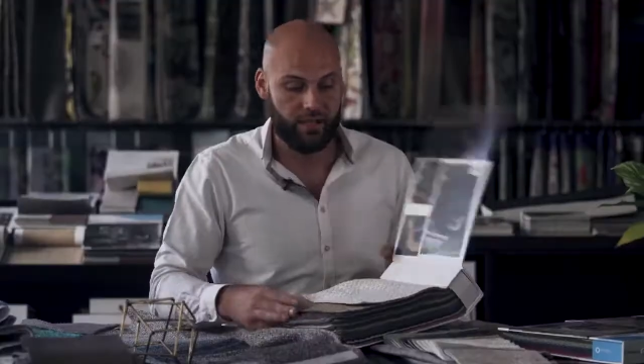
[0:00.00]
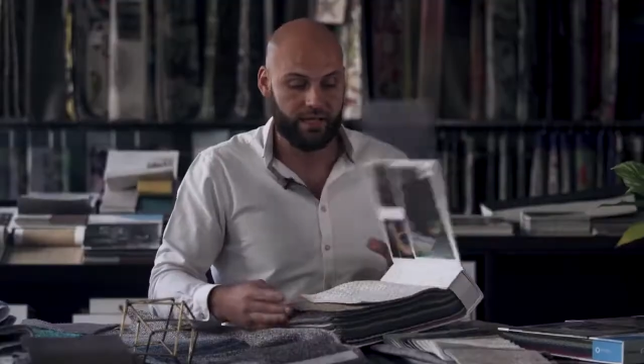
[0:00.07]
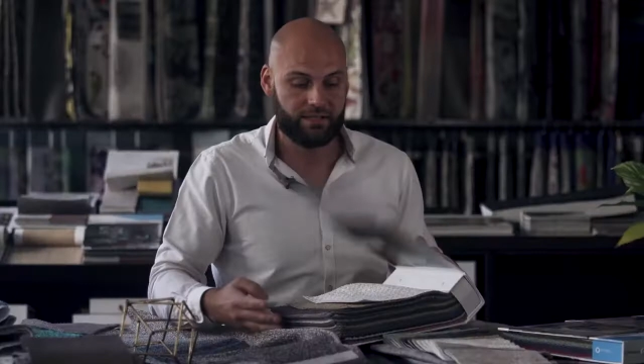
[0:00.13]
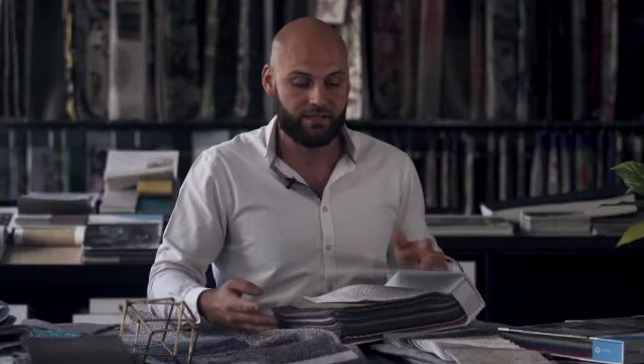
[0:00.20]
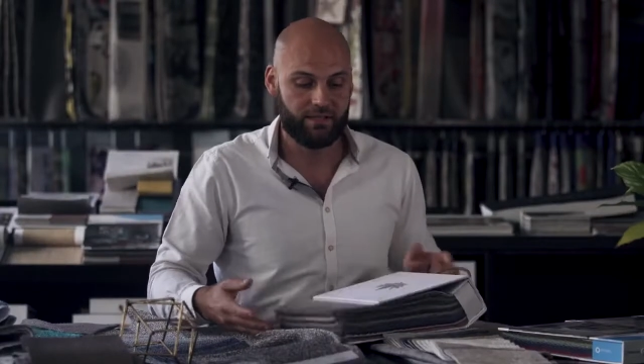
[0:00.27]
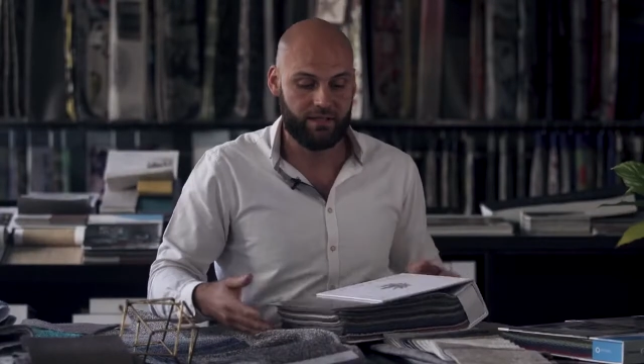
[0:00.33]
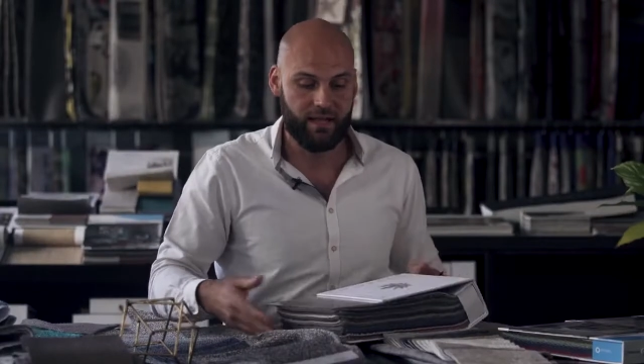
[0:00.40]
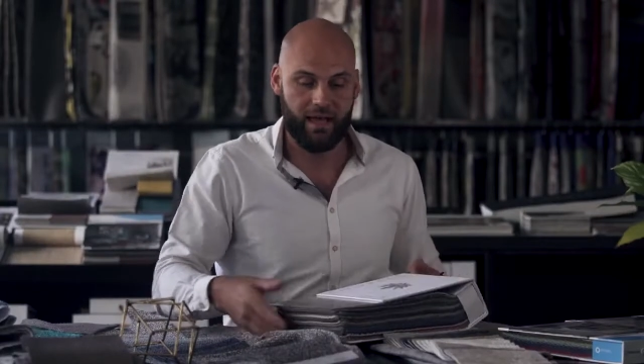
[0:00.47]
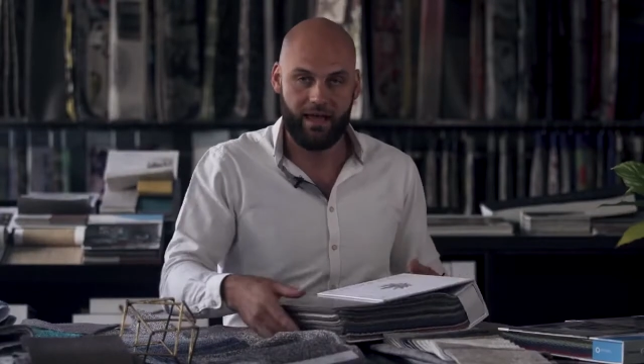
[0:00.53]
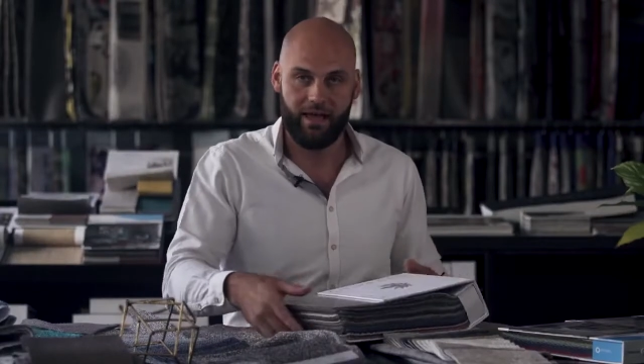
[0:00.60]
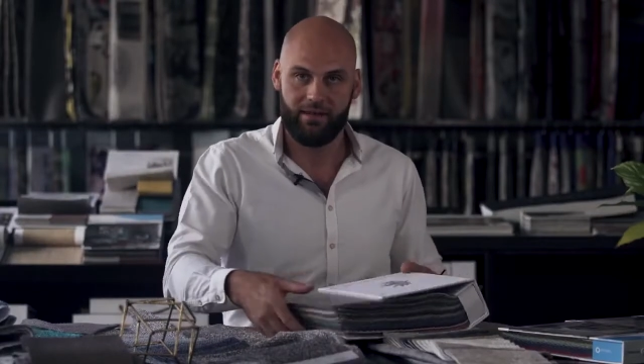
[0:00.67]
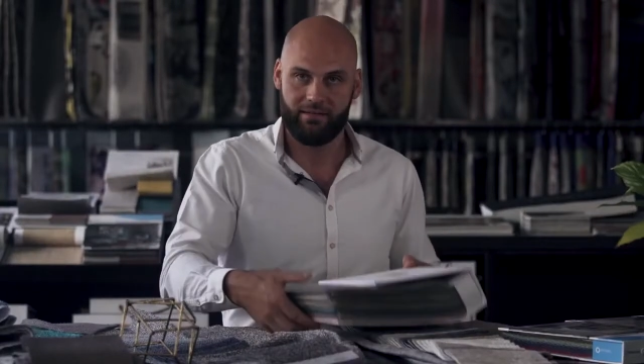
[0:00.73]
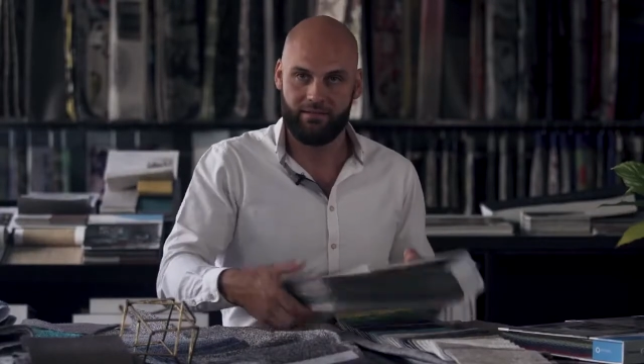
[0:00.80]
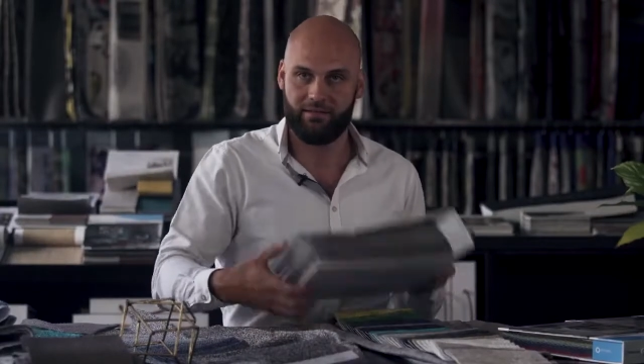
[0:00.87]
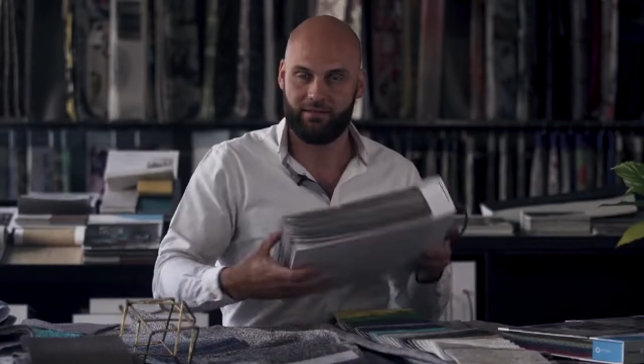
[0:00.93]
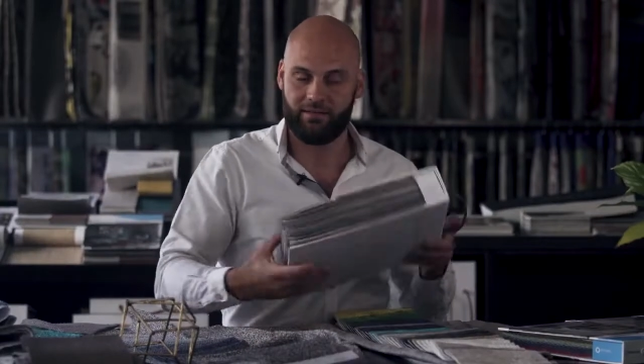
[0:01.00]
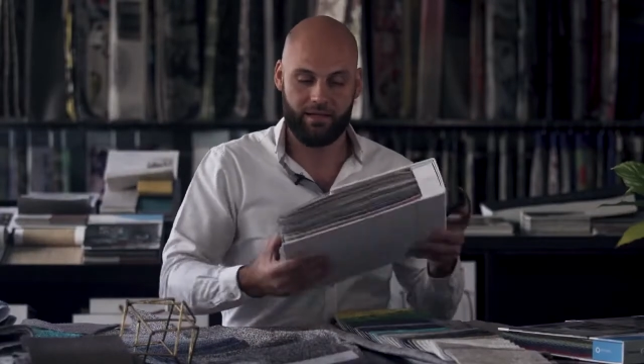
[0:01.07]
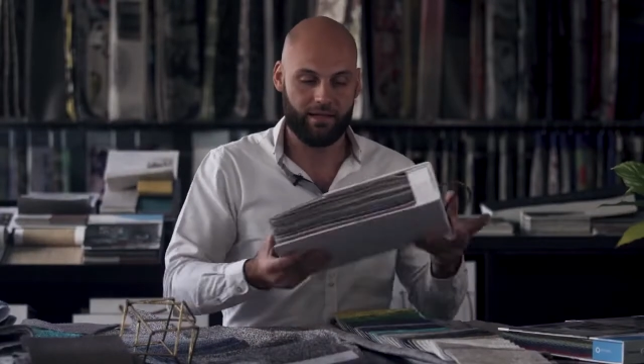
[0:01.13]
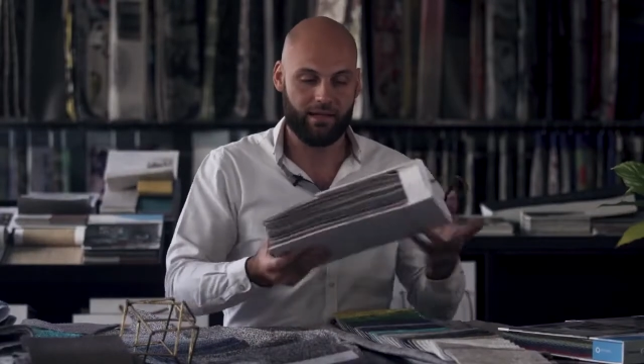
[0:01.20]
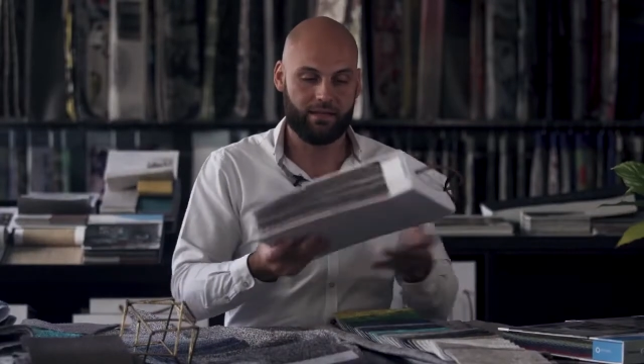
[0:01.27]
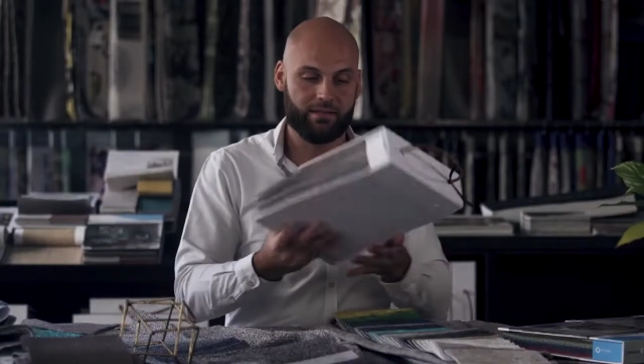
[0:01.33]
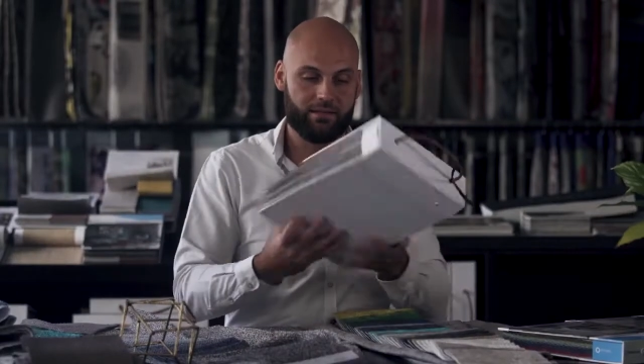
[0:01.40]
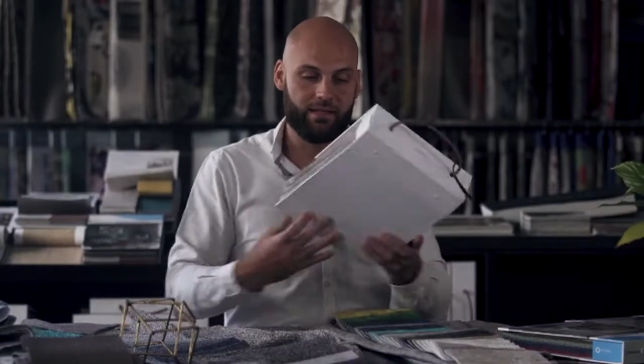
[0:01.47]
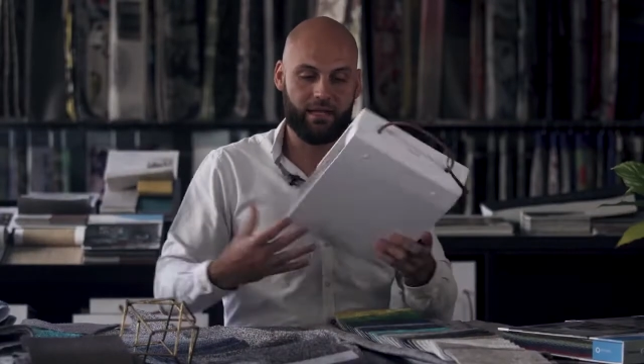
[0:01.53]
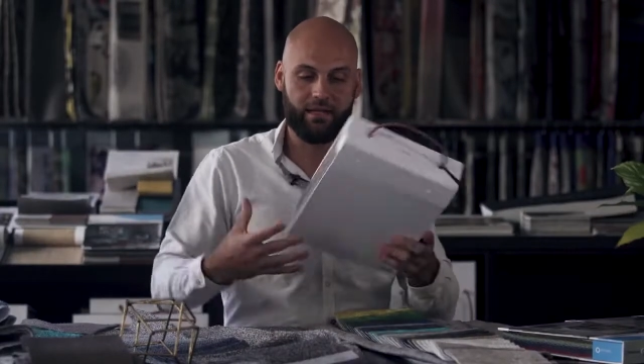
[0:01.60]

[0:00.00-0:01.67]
that's yang, the yin